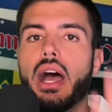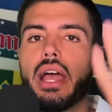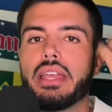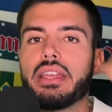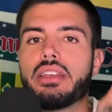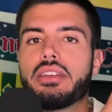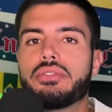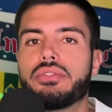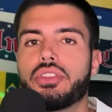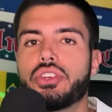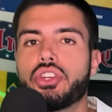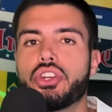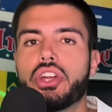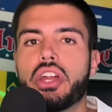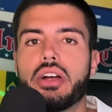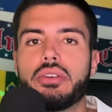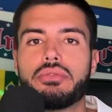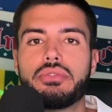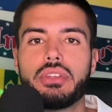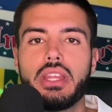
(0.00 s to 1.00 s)
if you're new here,
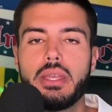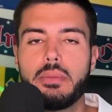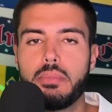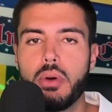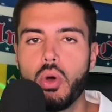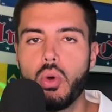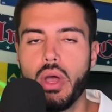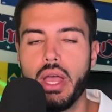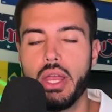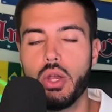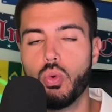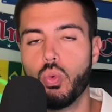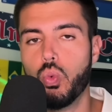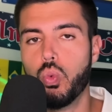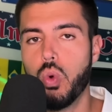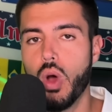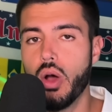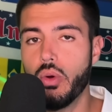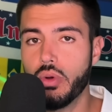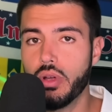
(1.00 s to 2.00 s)
I'm Filippo, and
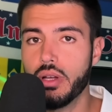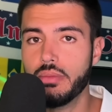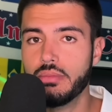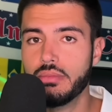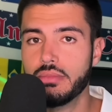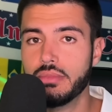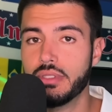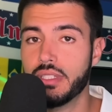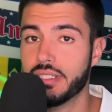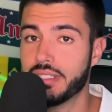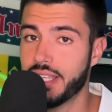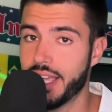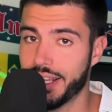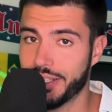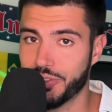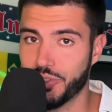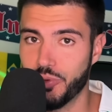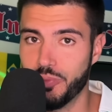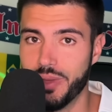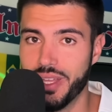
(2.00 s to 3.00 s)
welcome to
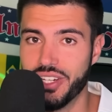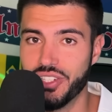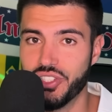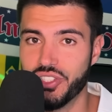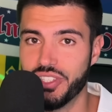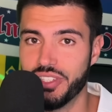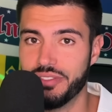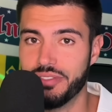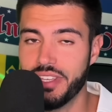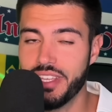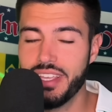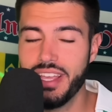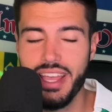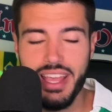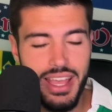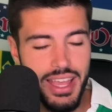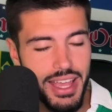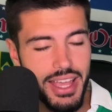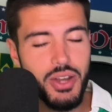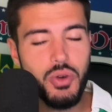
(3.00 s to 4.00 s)
Tactical Manager T V,
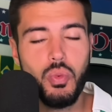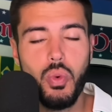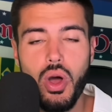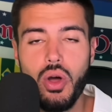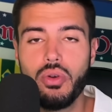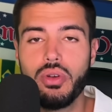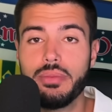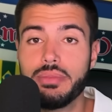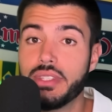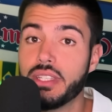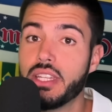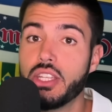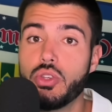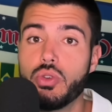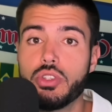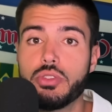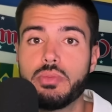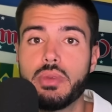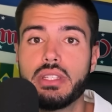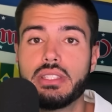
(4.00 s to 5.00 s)
and welcome to the U
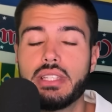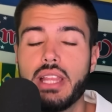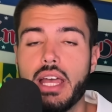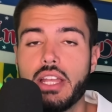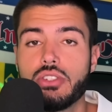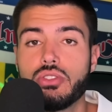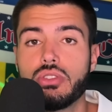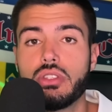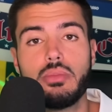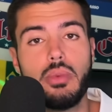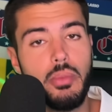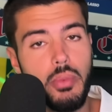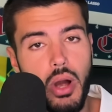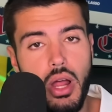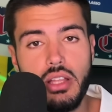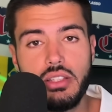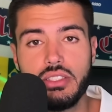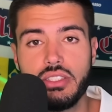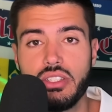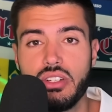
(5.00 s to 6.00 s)
S Men's National Team
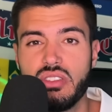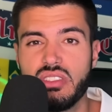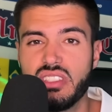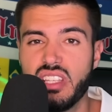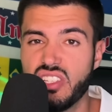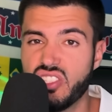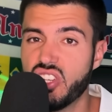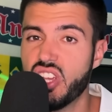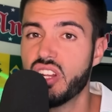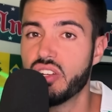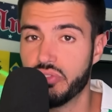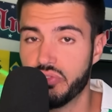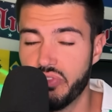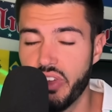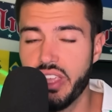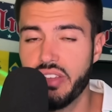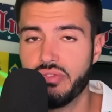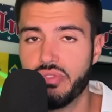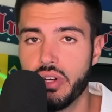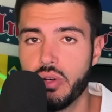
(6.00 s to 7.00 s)
Abroad series, a channel
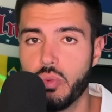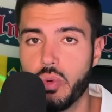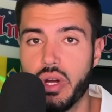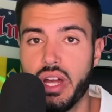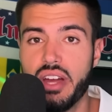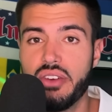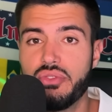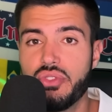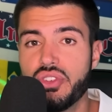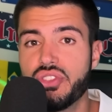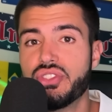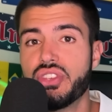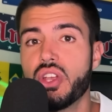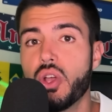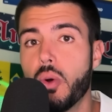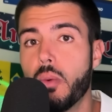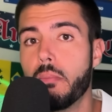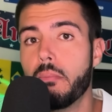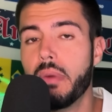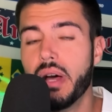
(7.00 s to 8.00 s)
favorite where every
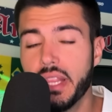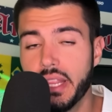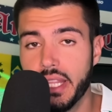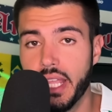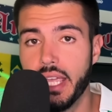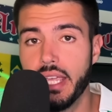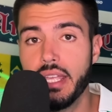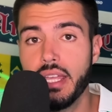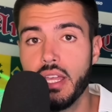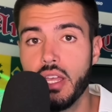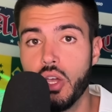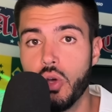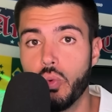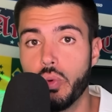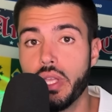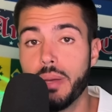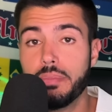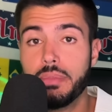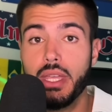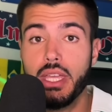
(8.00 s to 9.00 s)
single Monday we
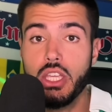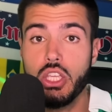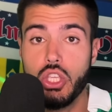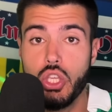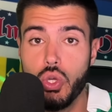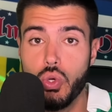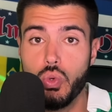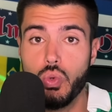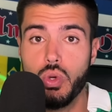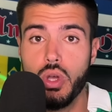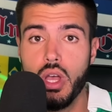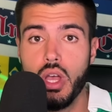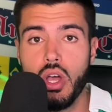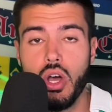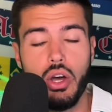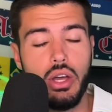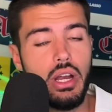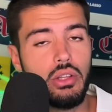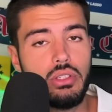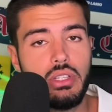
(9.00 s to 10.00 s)
update you
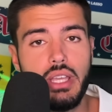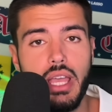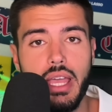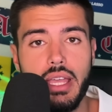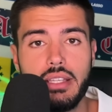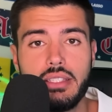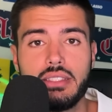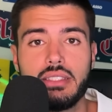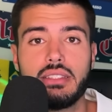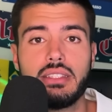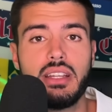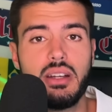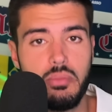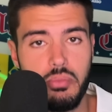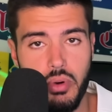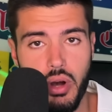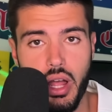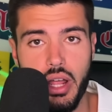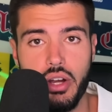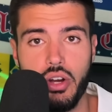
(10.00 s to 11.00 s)
on how the Yanks did
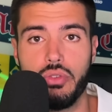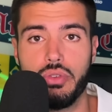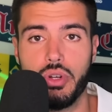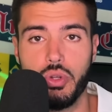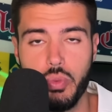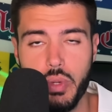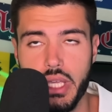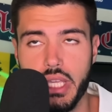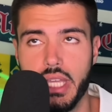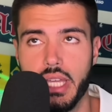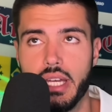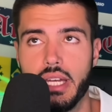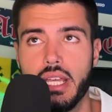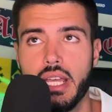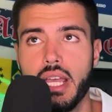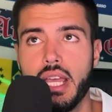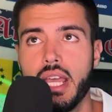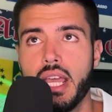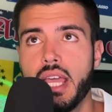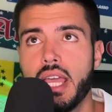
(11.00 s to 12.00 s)
abroad over the weekend.
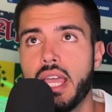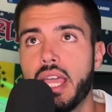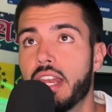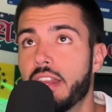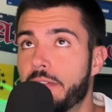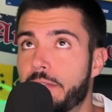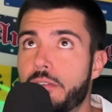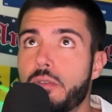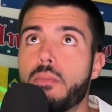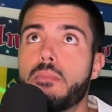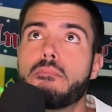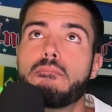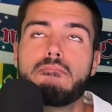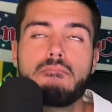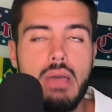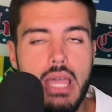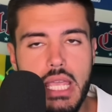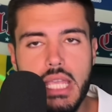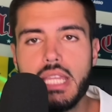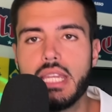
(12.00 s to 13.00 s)
And if you
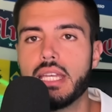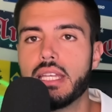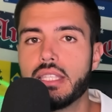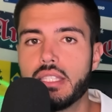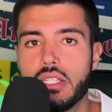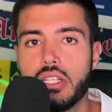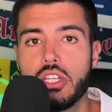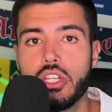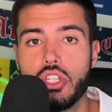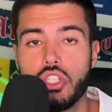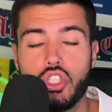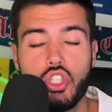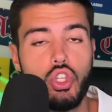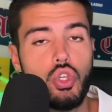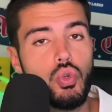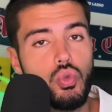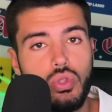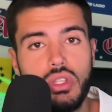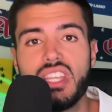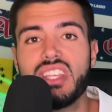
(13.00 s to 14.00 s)
made it
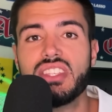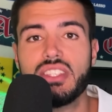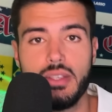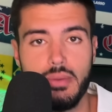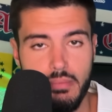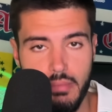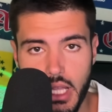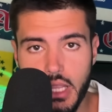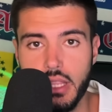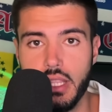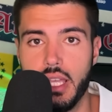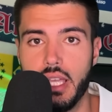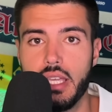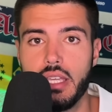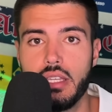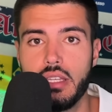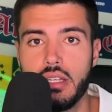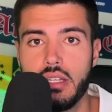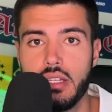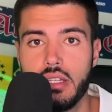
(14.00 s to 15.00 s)
to this Monday,